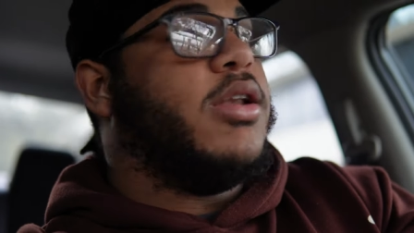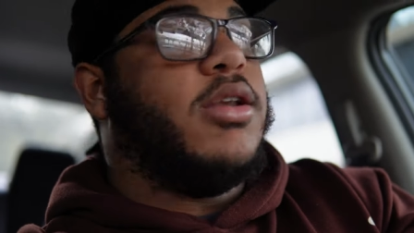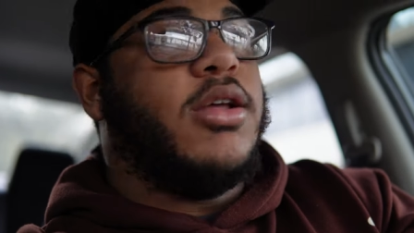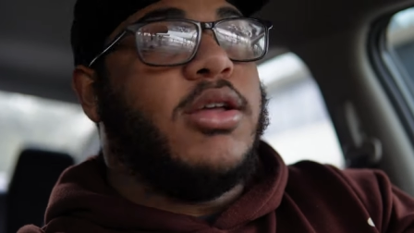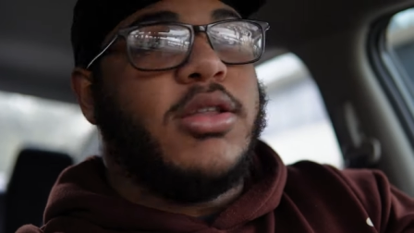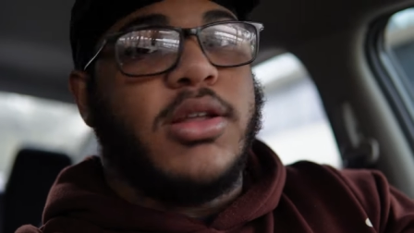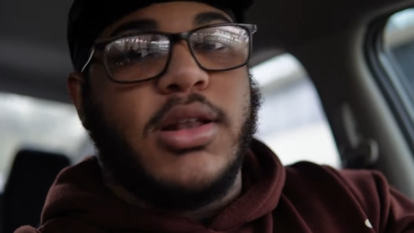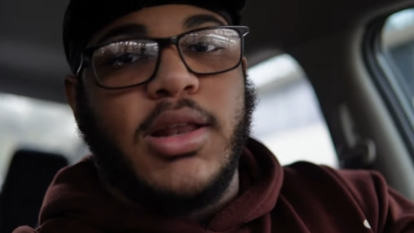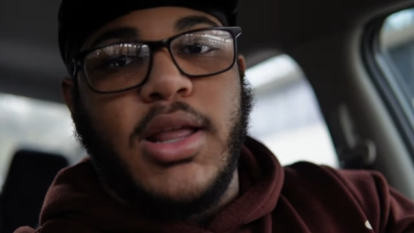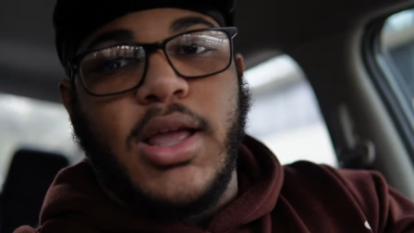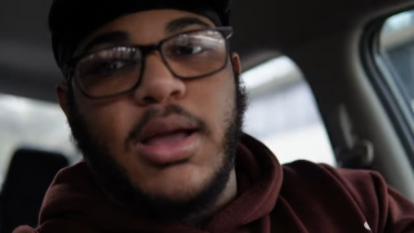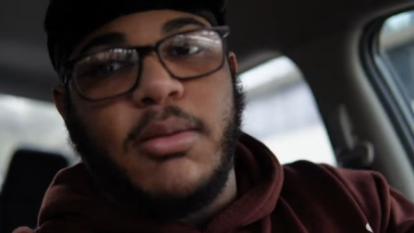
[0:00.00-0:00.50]

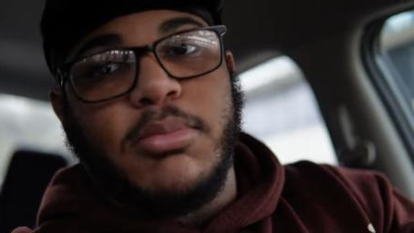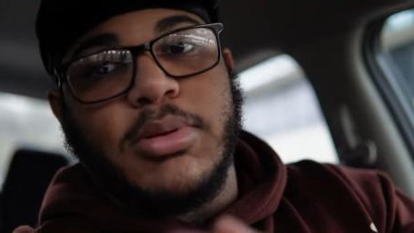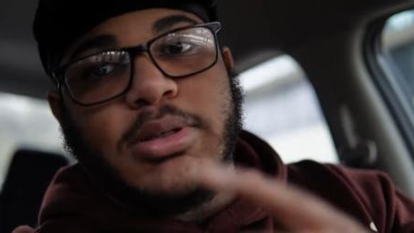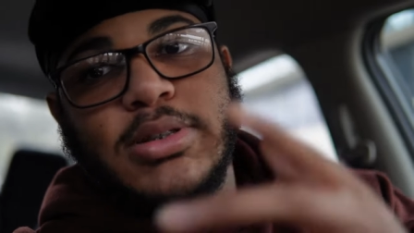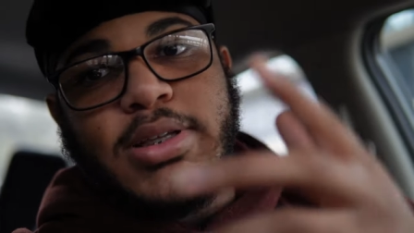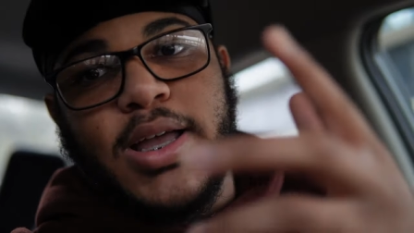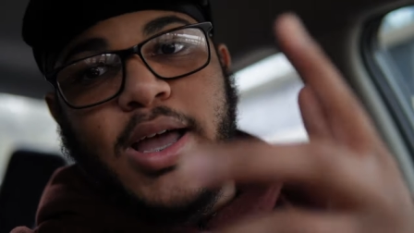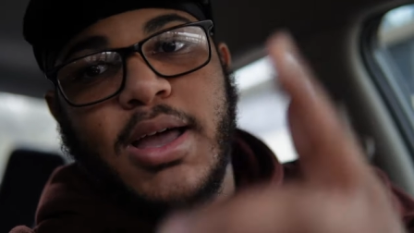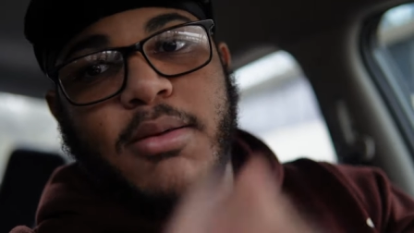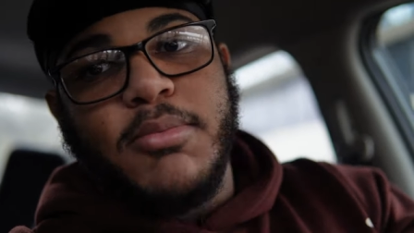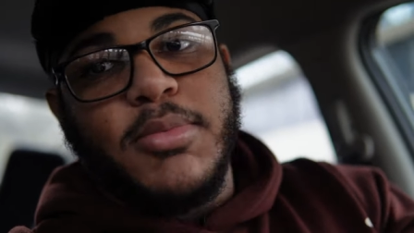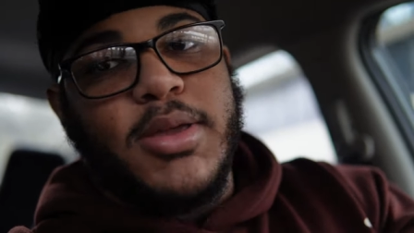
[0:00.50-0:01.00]
another lap
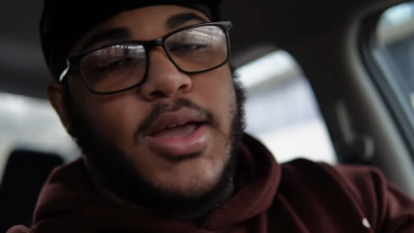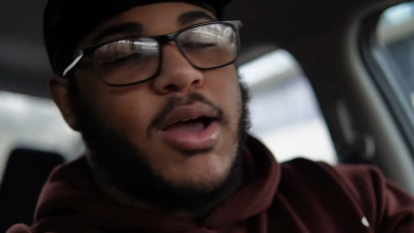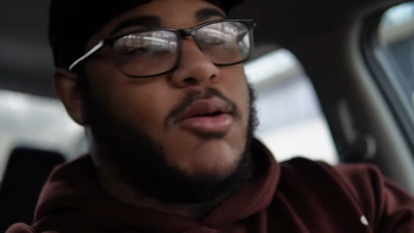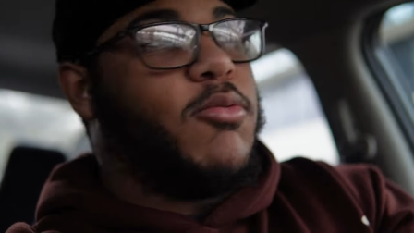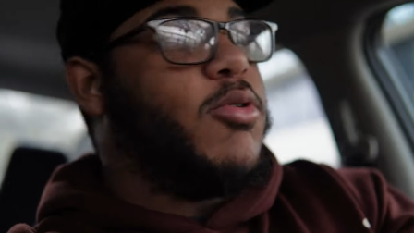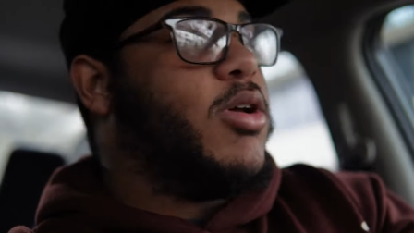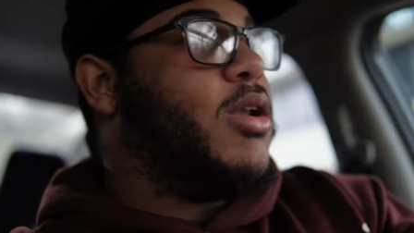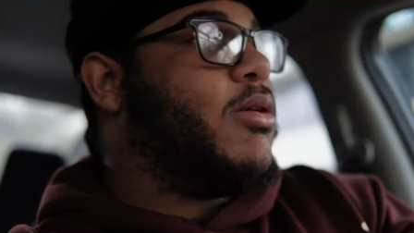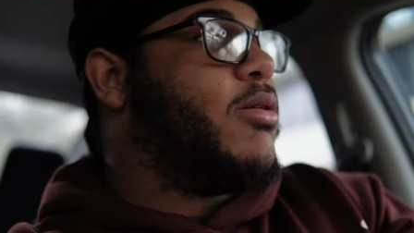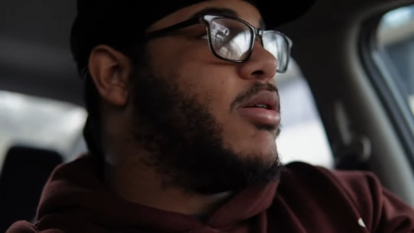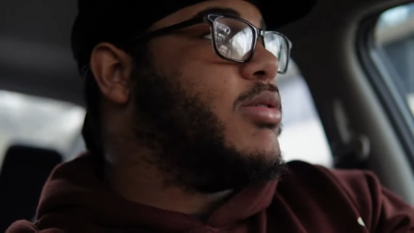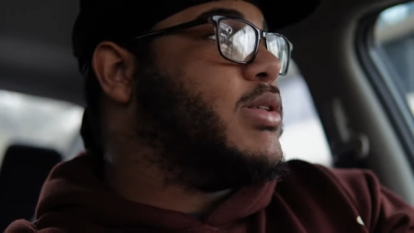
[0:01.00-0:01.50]
beside me. I
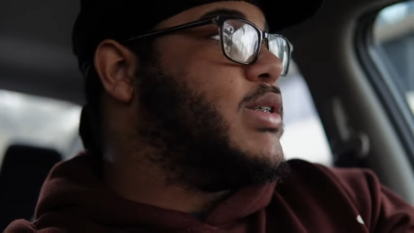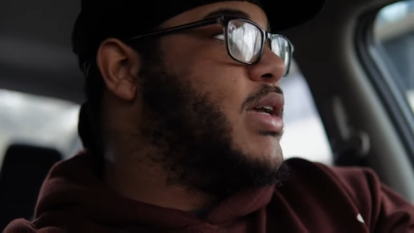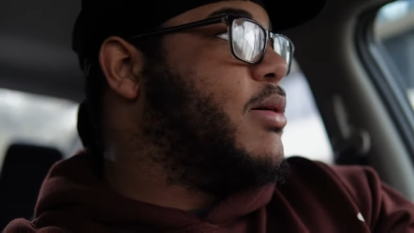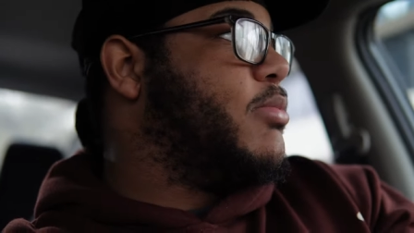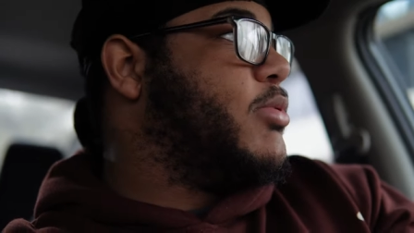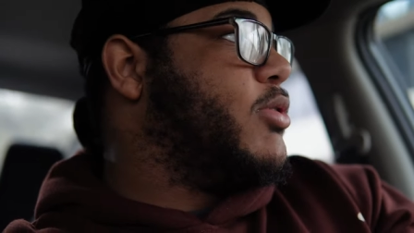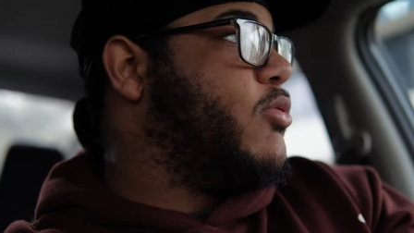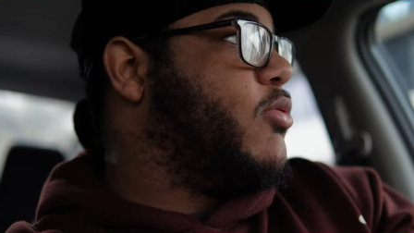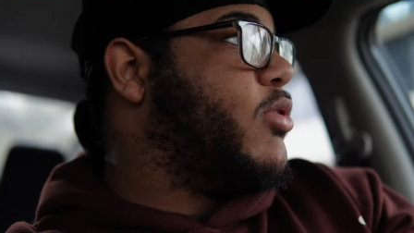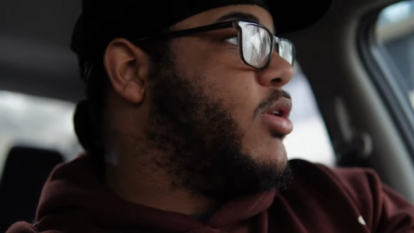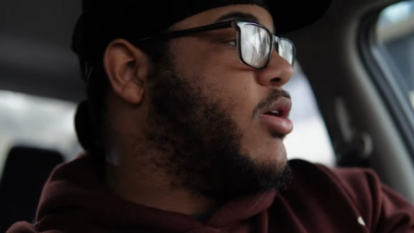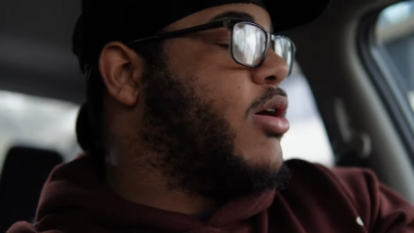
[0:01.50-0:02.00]
want him to come tap
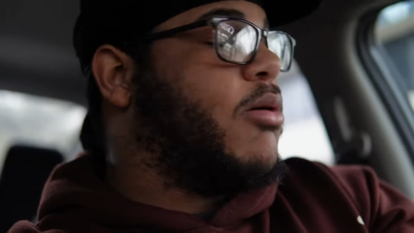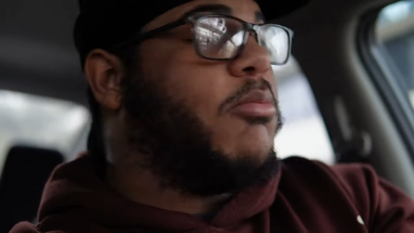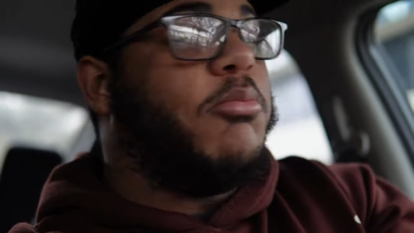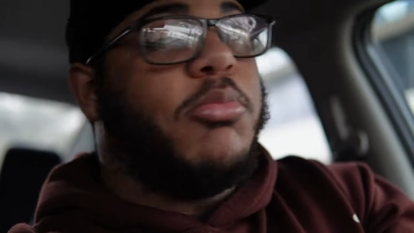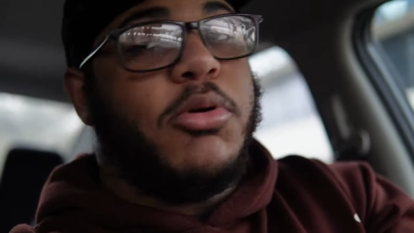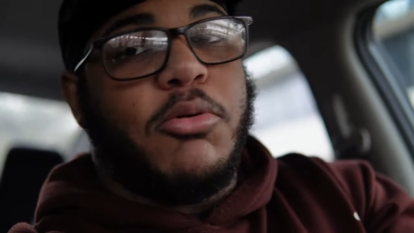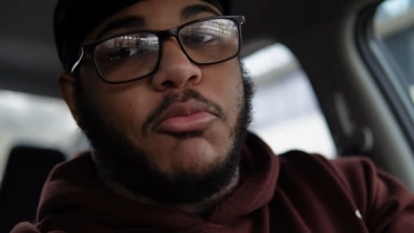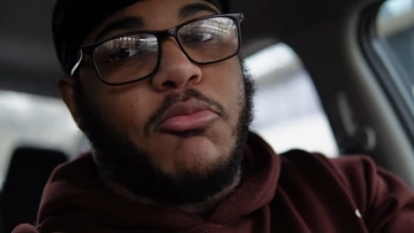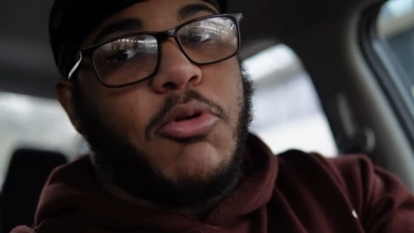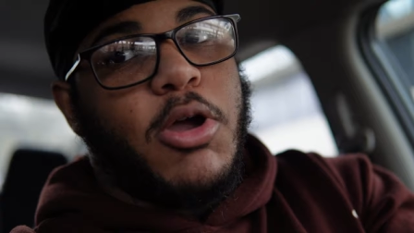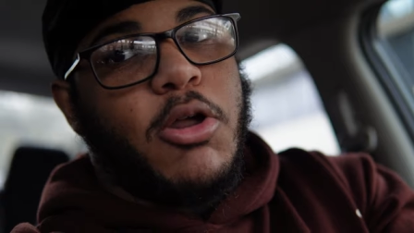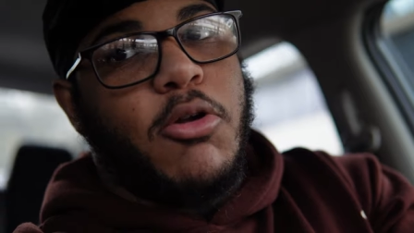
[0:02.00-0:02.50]
in the window. I'm
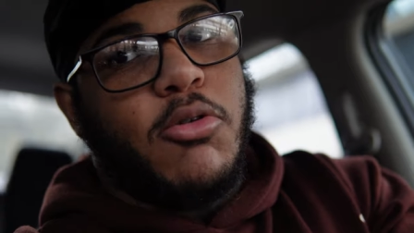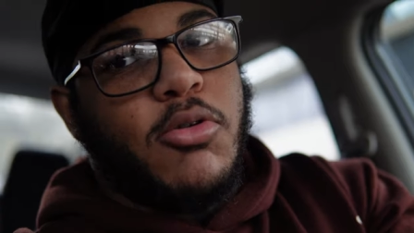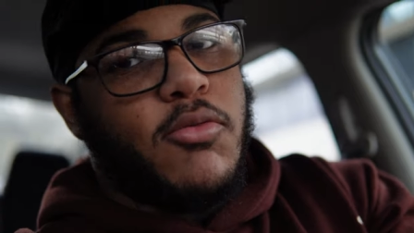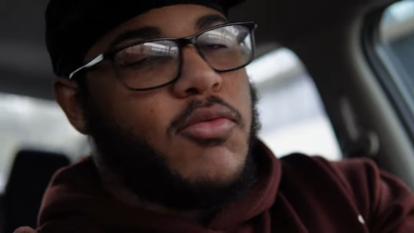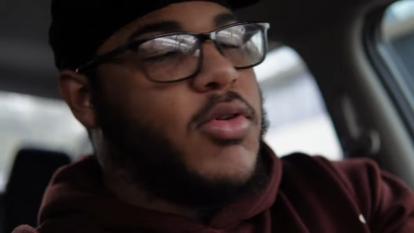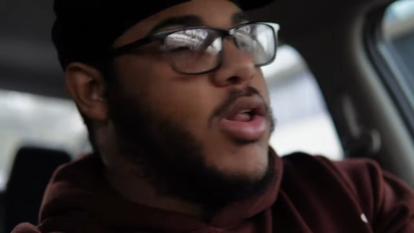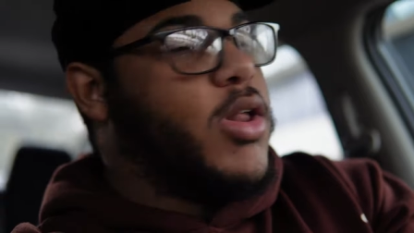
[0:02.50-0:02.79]
putting him right on the